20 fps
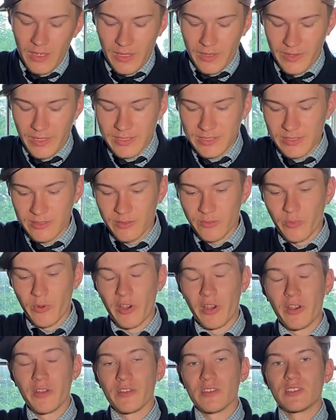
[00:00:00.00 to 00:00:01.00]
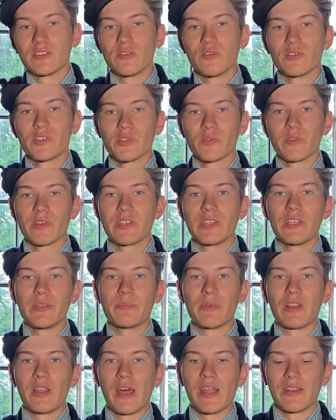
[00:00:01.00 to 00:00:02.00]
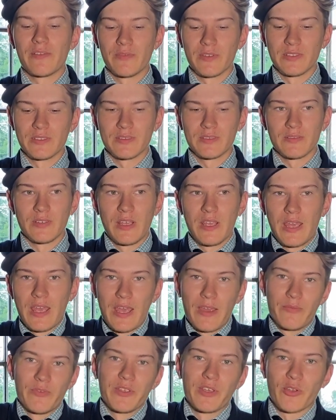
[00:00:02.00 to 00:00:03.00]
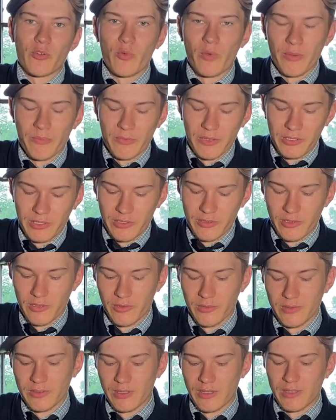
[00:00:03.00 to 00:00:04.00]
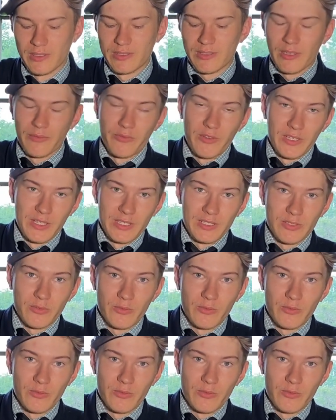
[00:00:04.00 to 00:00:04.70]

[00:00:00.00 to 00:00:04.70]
this is where the soldier would keep a lot of his heavy equipment, this stuff like his